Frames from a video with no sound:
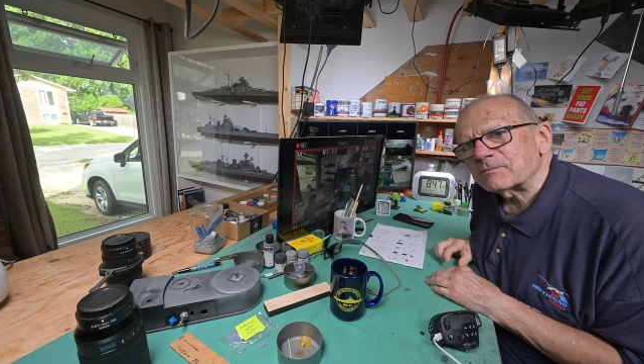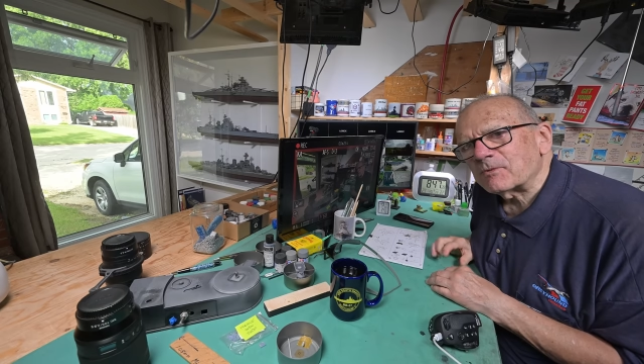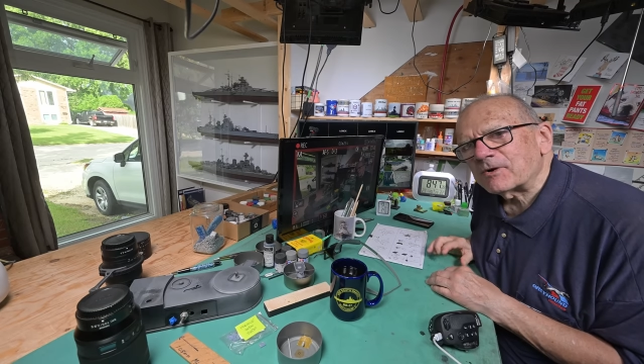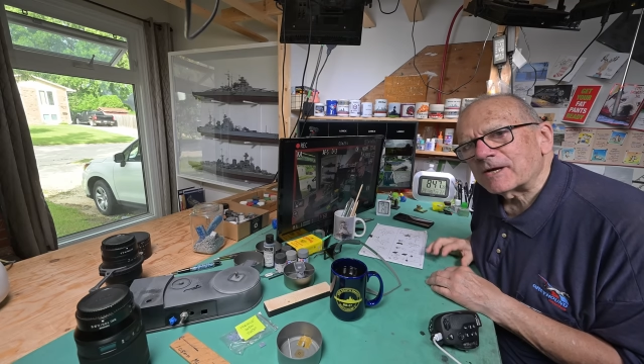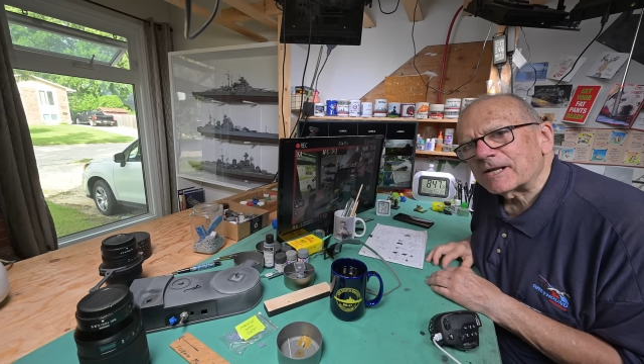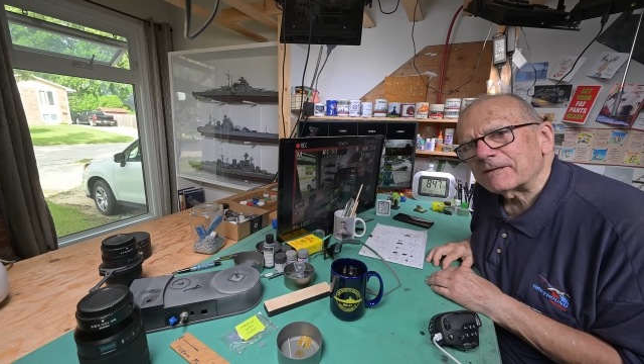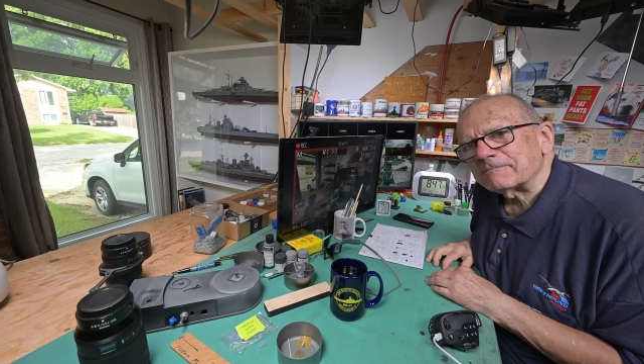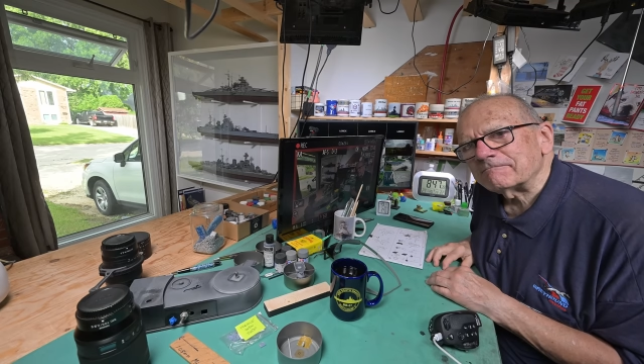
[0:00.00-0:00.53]

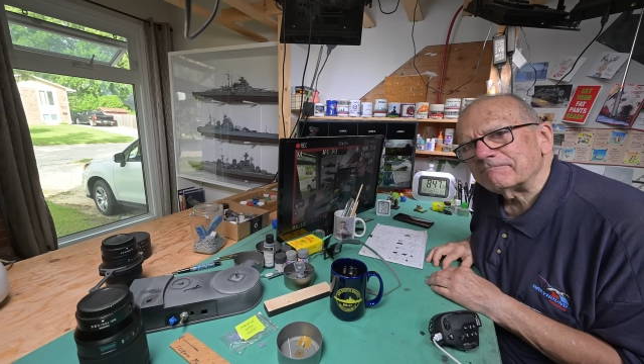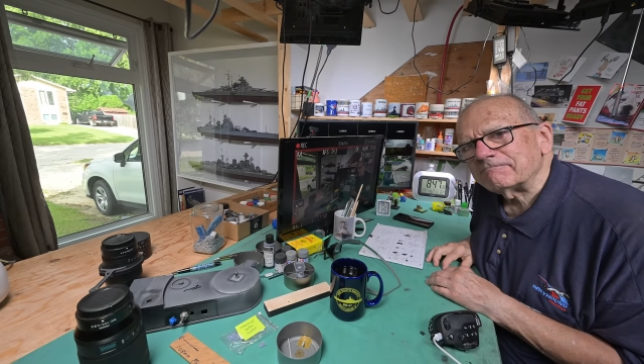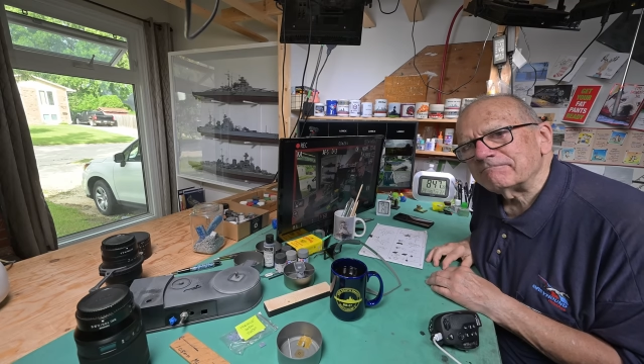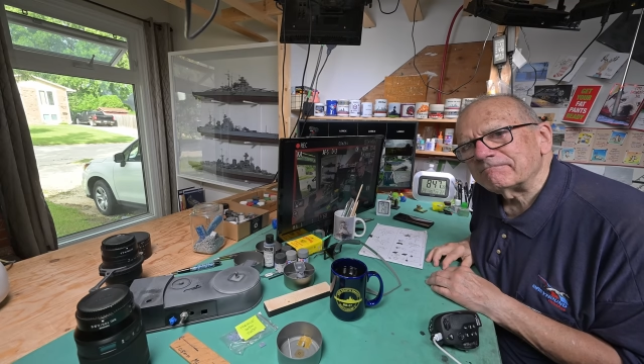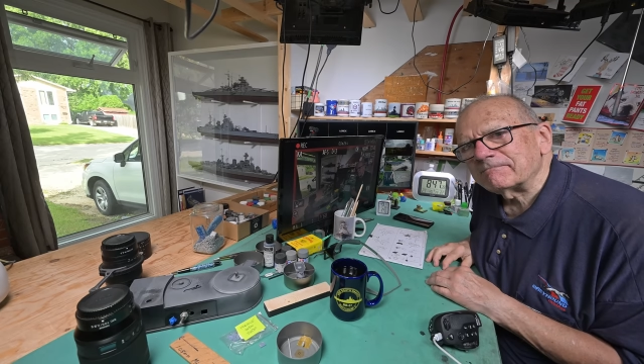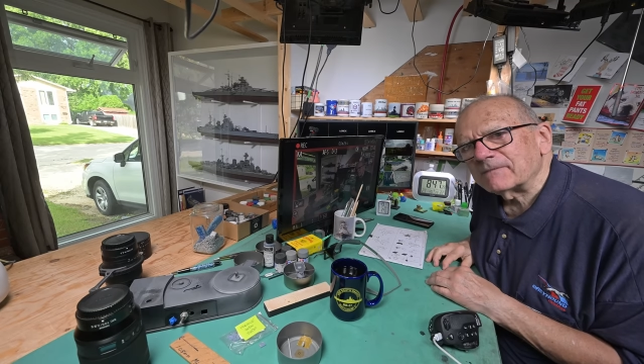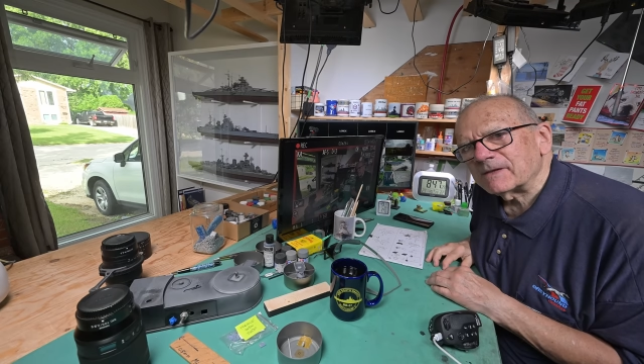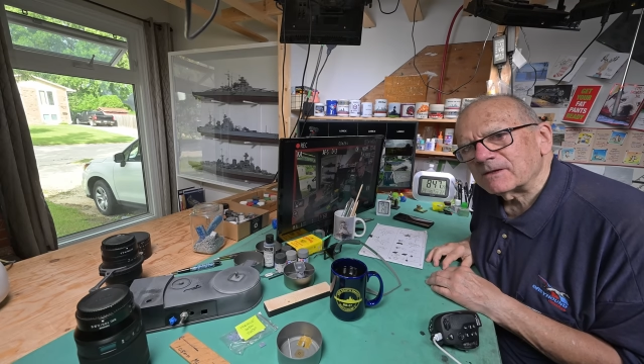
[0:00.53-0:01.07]
morning.
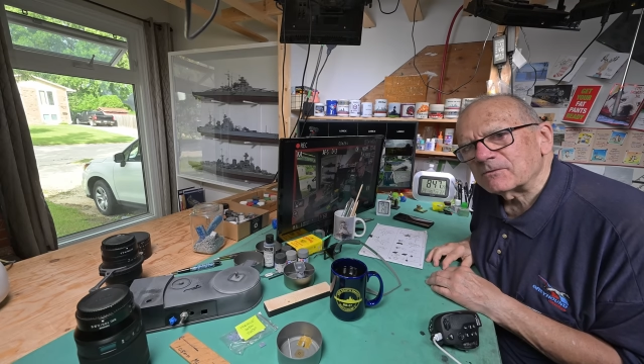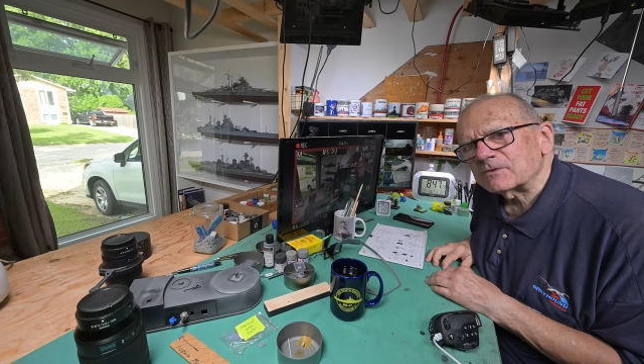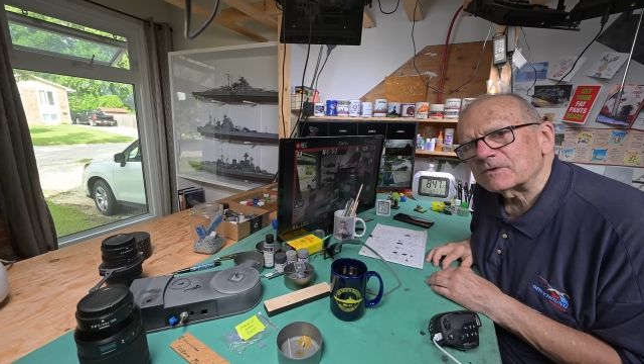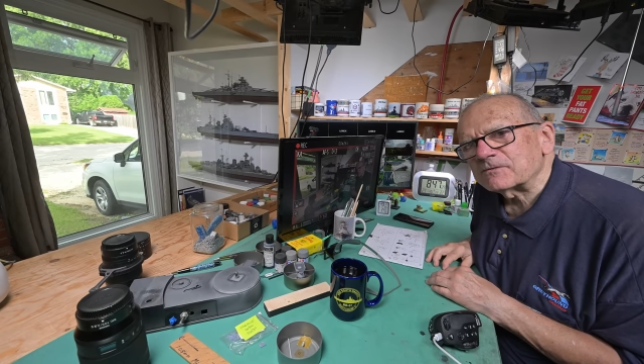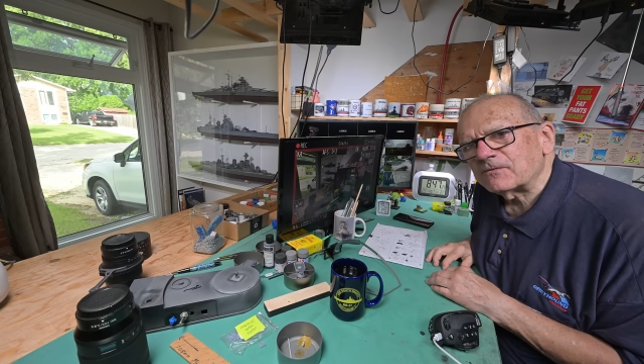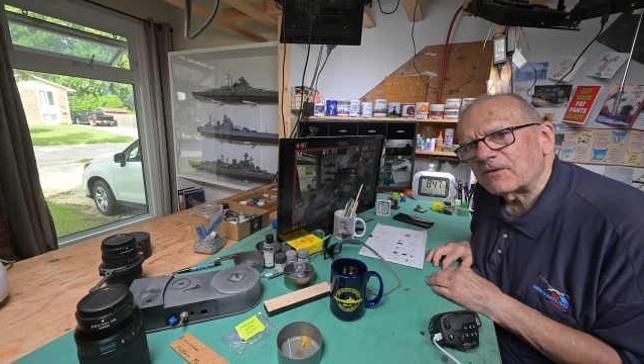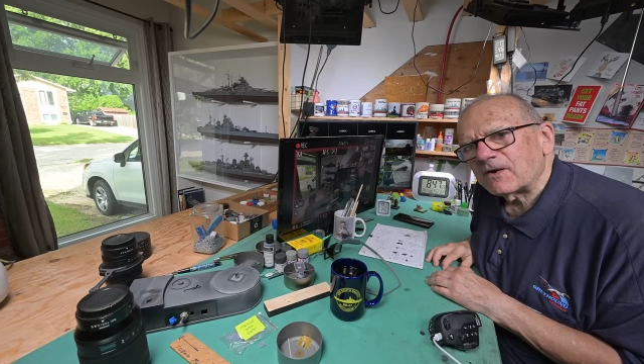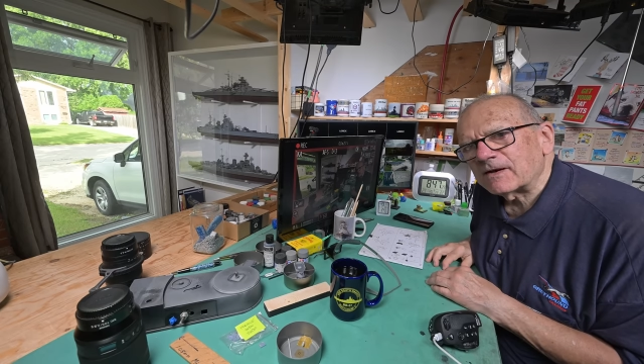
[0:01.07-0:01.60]
It was
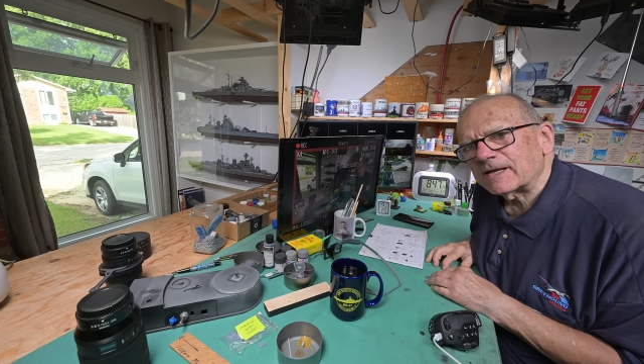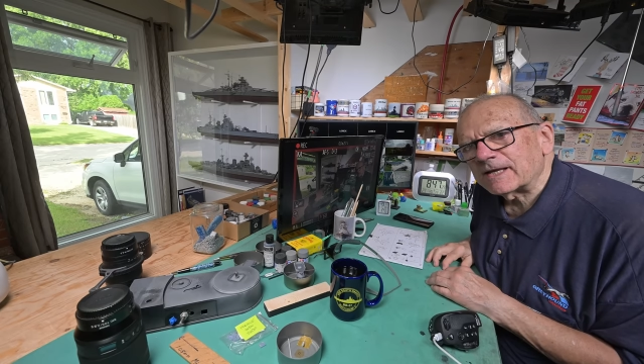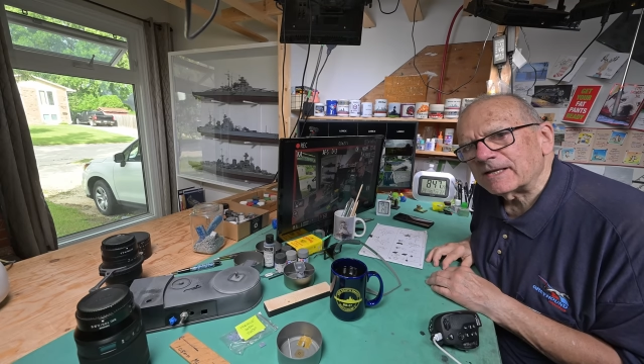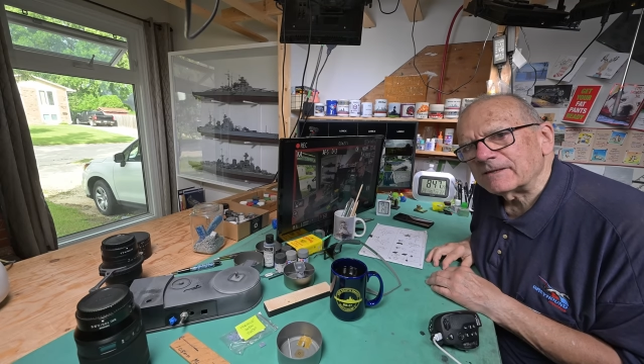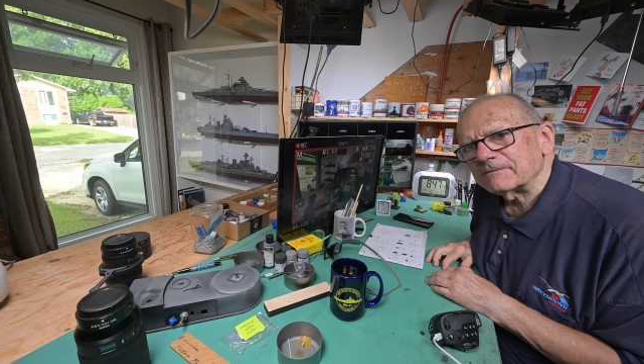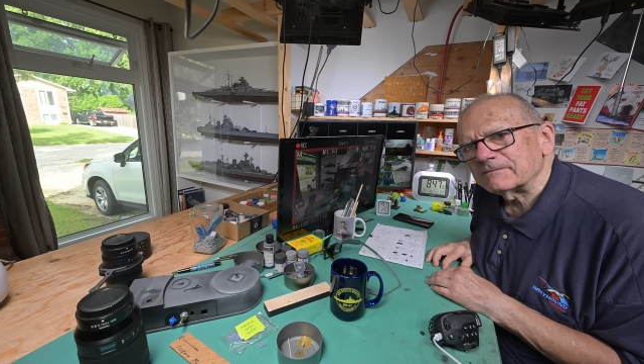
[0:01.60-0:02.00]
foggy.